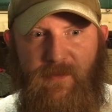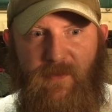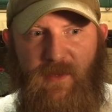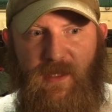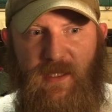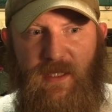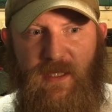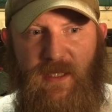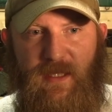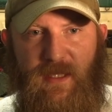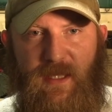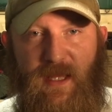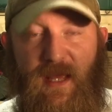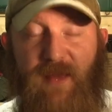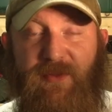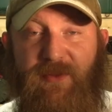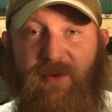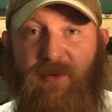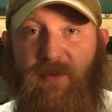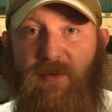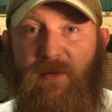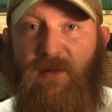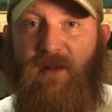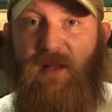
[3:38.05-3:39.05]
the
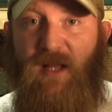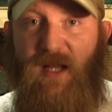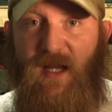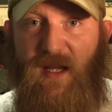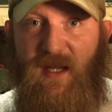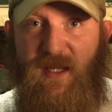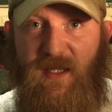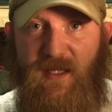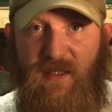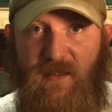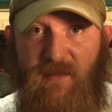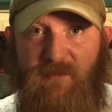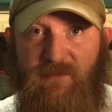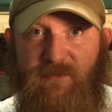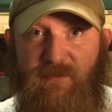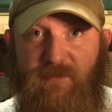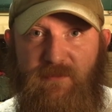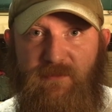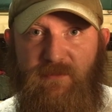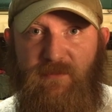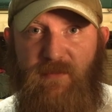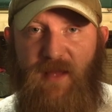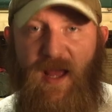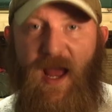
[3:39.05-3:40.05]
ethical line
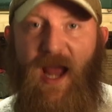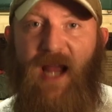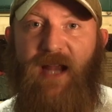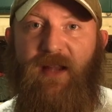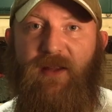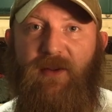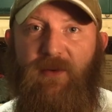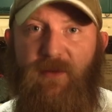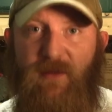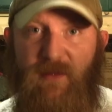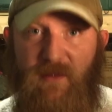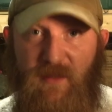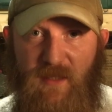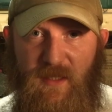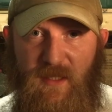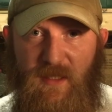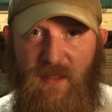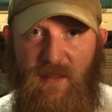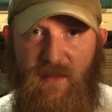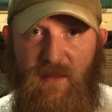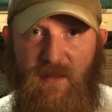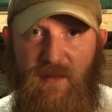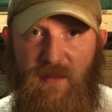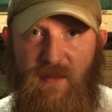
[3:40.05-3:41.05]

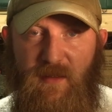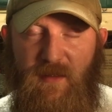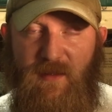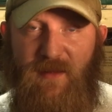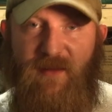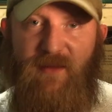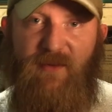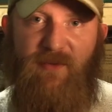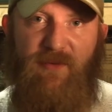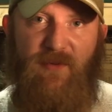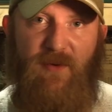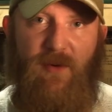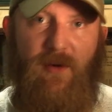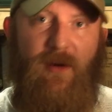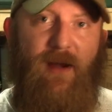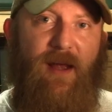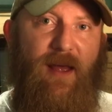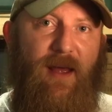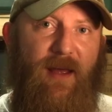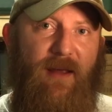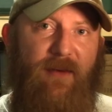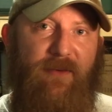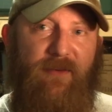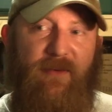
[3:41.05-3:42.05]
accurately as far
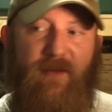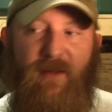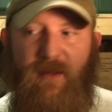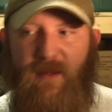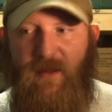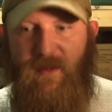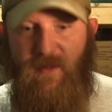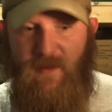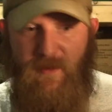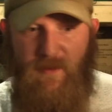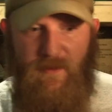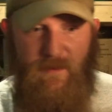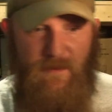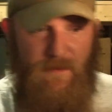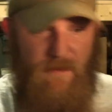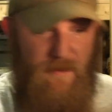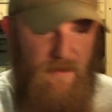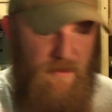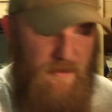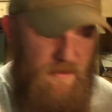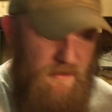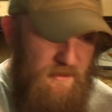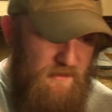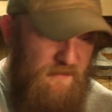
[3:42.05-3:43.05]
as
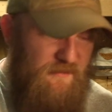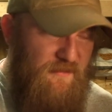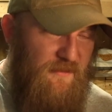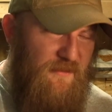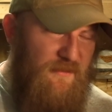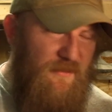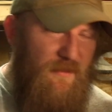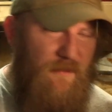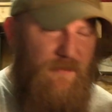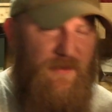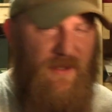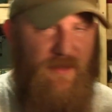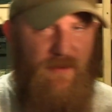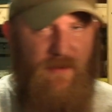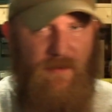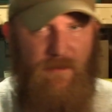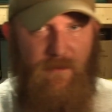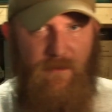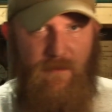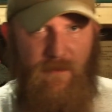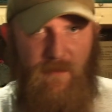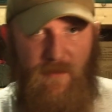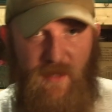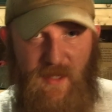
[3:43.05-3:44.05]
this is something
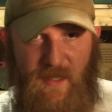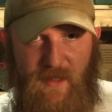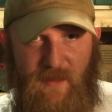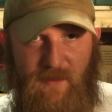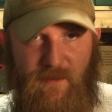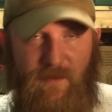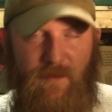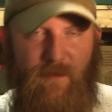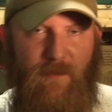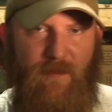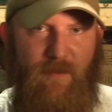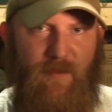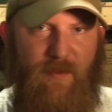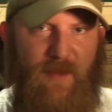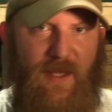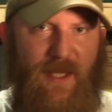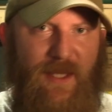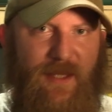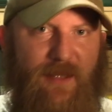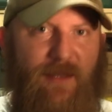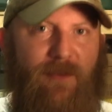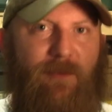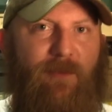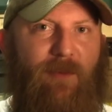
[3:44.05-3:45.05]
that might
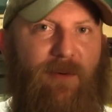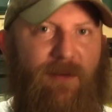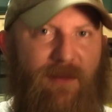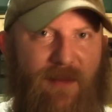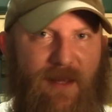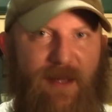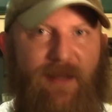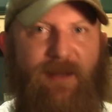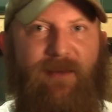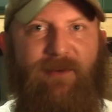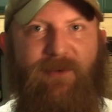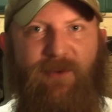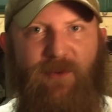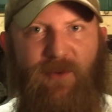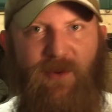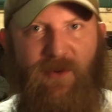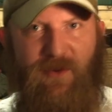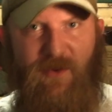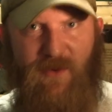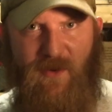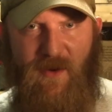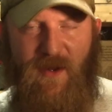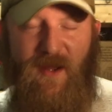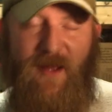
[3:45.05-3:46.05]
be related to a
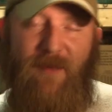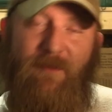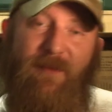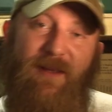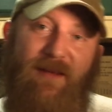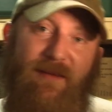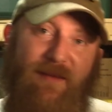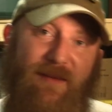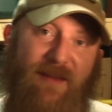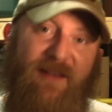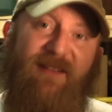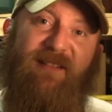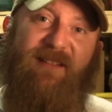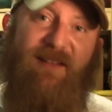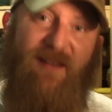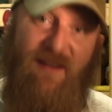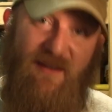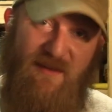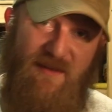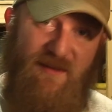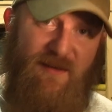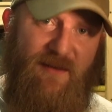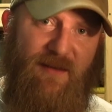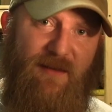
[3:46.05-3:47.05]
crime, this
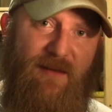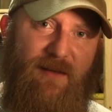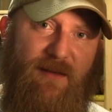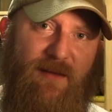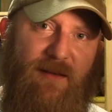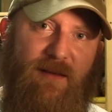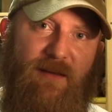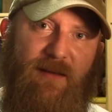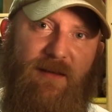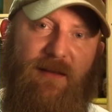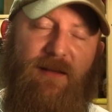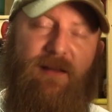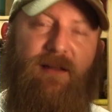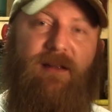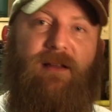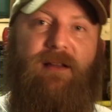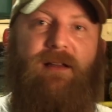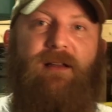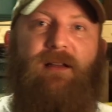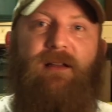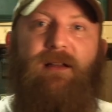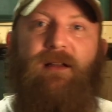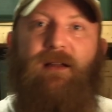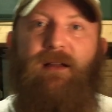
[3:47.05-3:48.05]
isn't.
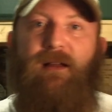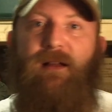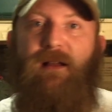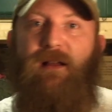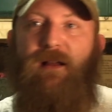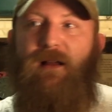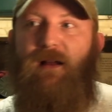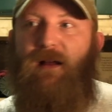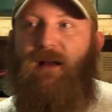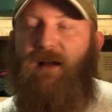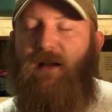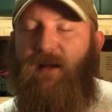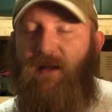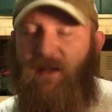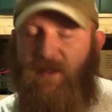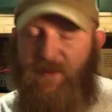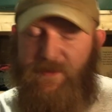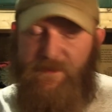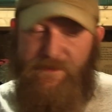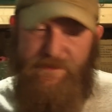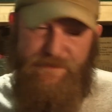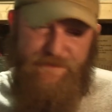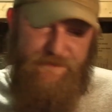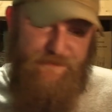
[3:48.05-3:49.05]

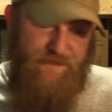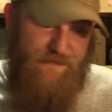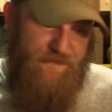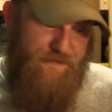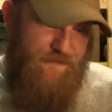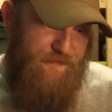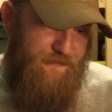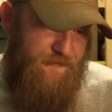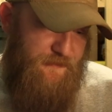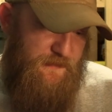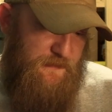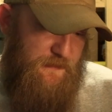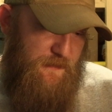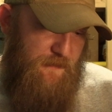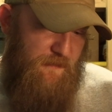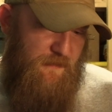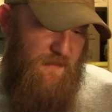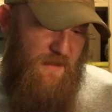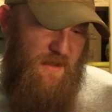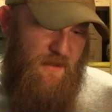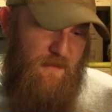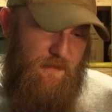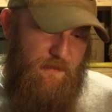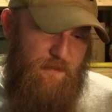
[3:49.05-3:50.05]

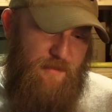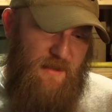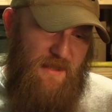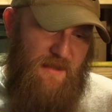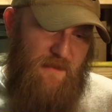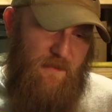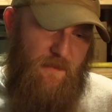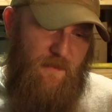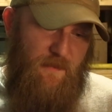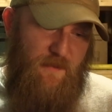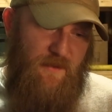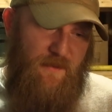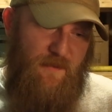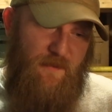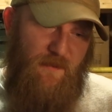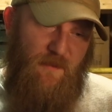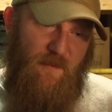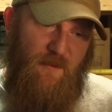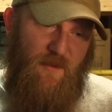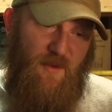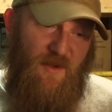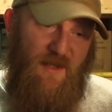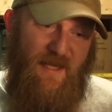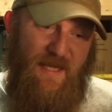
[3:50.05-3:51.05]
But
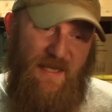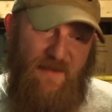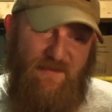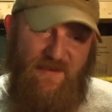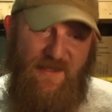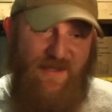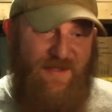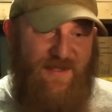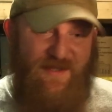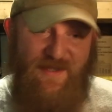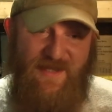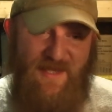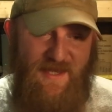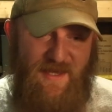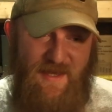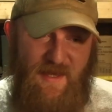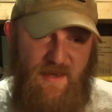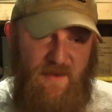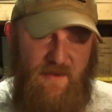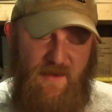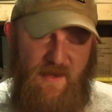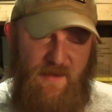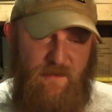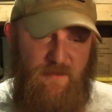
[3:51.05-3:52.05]
we'll have to see
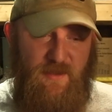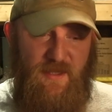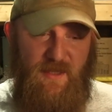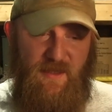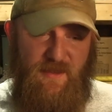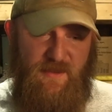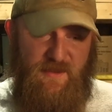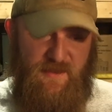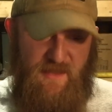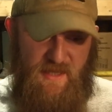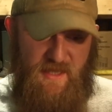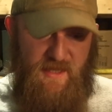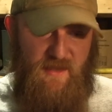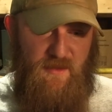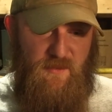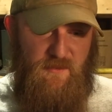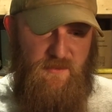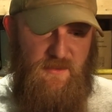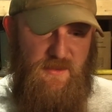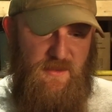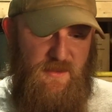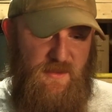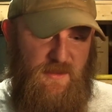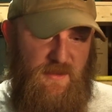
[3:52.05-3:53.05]
how that plays
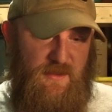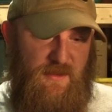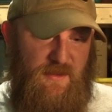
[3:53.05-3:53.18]
out.